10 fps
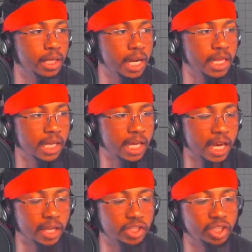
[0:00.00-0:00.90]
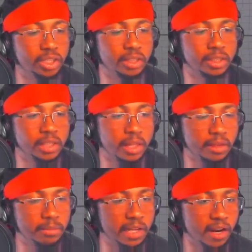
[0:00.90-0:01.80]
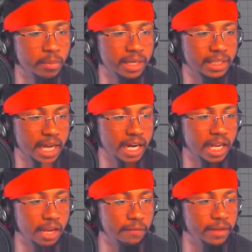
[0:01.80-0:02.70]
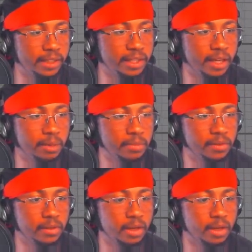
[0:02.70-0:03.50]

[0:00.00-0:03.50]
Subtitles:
and then catch them there, but it's kind of iffy at times.